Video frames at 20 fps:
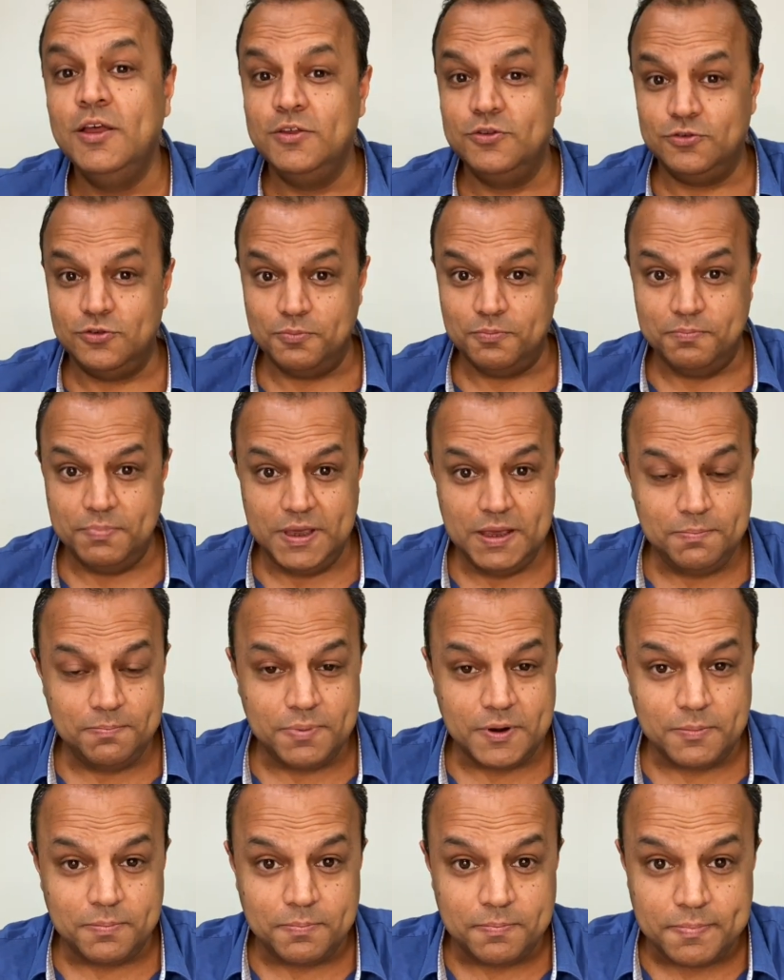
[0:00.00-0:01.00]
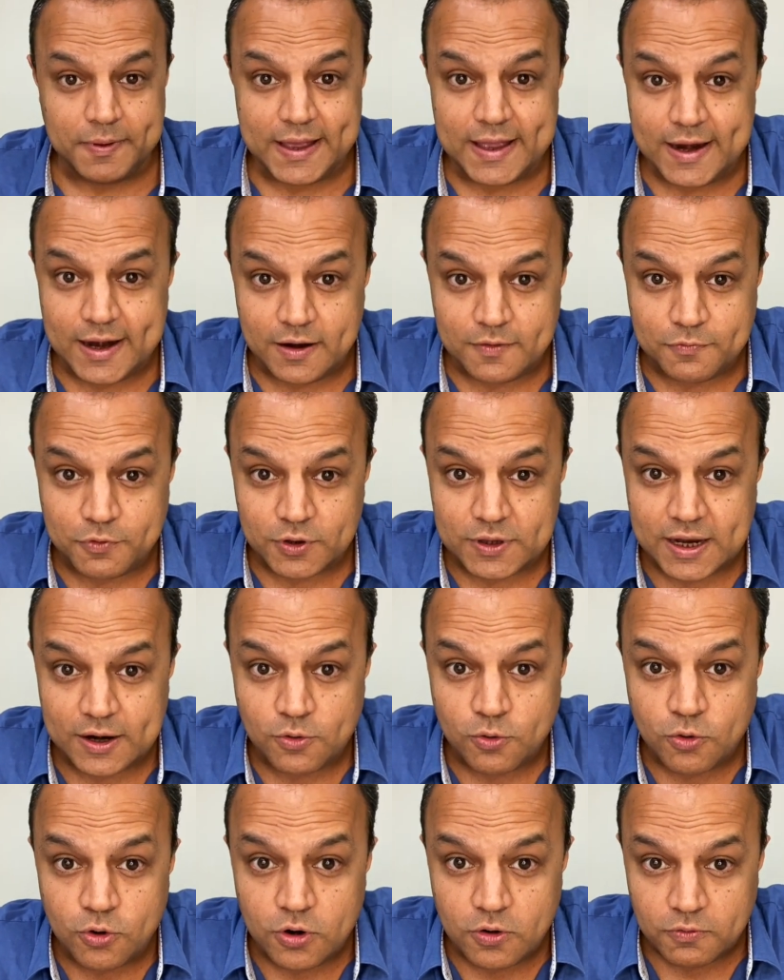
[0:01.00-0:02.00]
So be prepared for
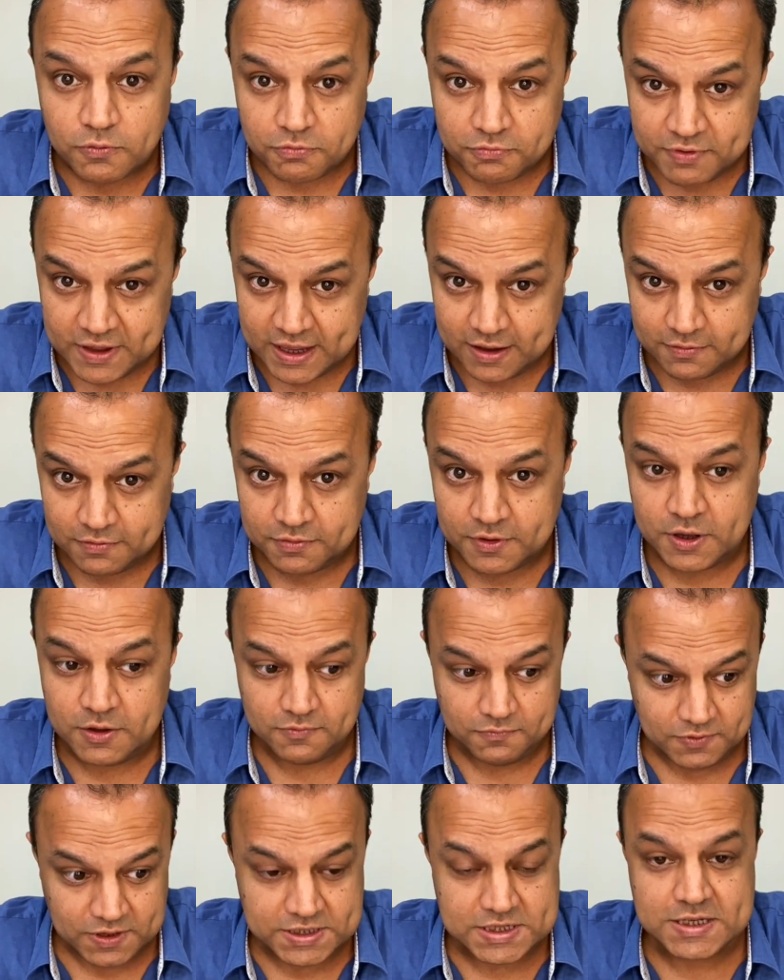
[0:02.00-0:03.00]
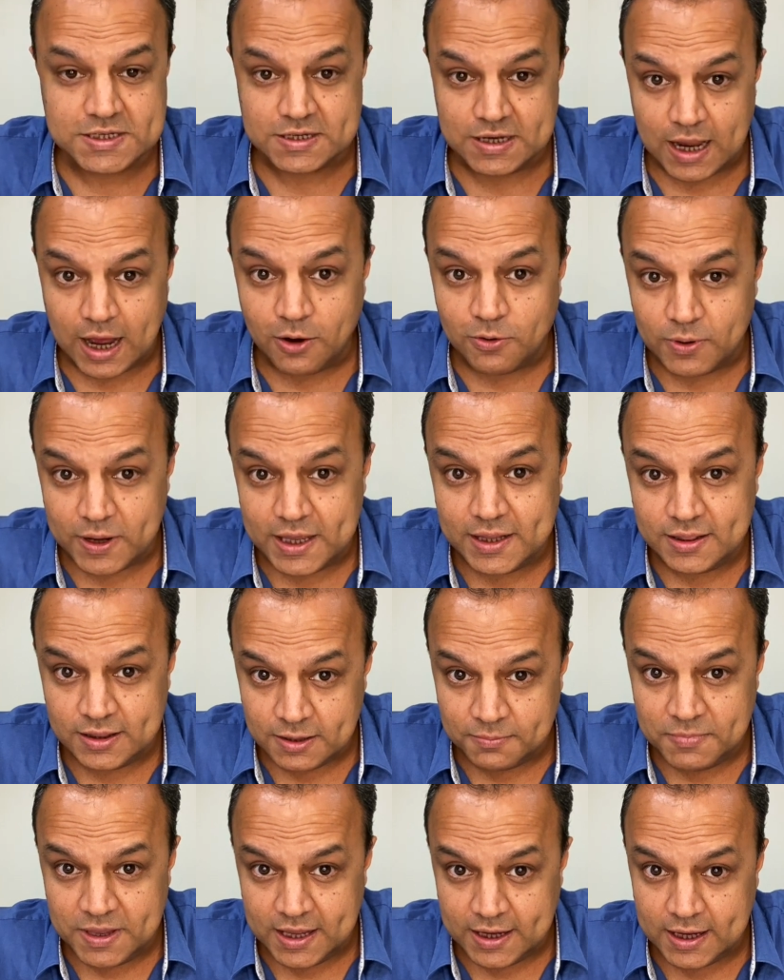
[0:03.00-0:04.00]
that whole wave, which is now in
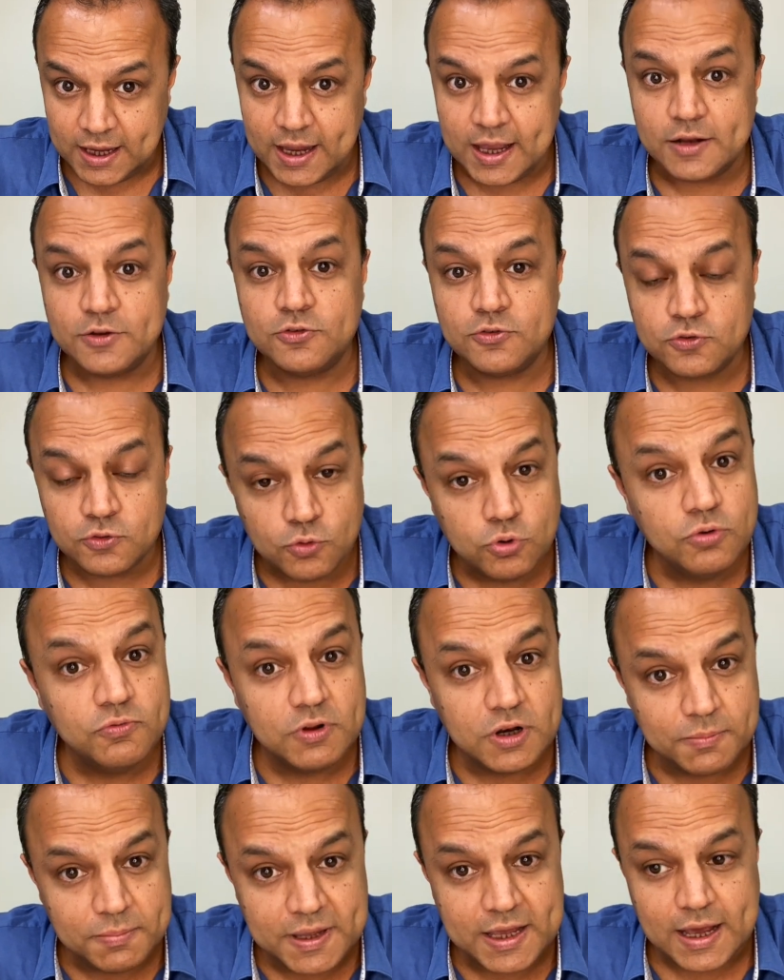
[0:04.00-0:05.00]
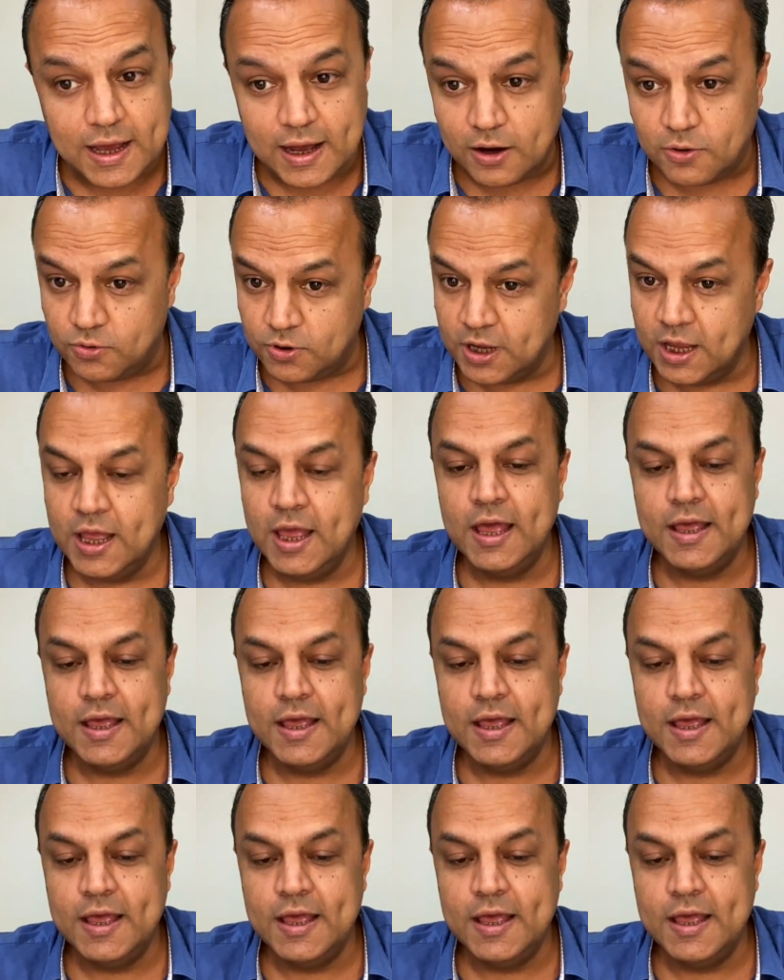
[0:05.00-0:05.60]
the making and soon will be out.